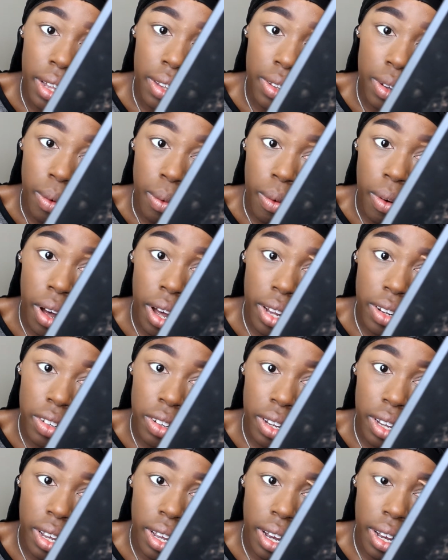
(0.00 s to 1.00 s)
to
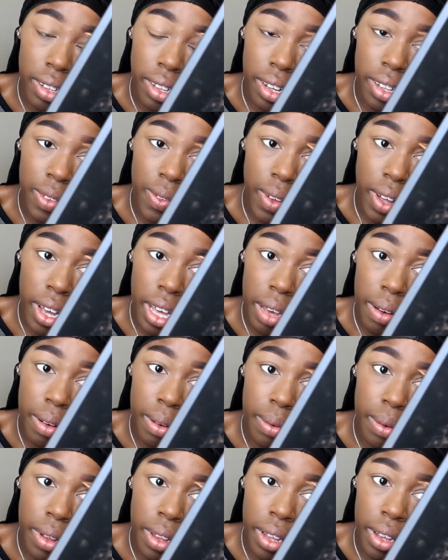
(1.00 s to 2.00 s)
watch it because I just feel like he
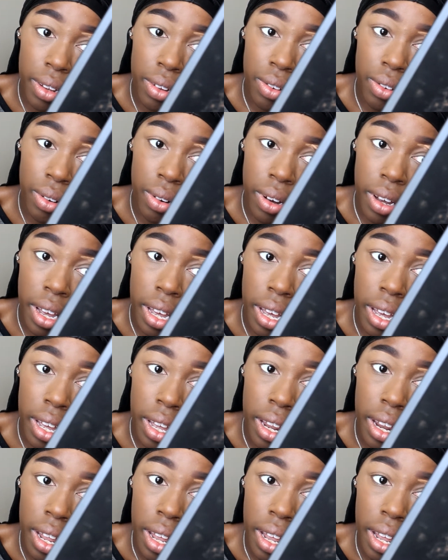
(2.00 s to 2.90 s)
would really enjoy it.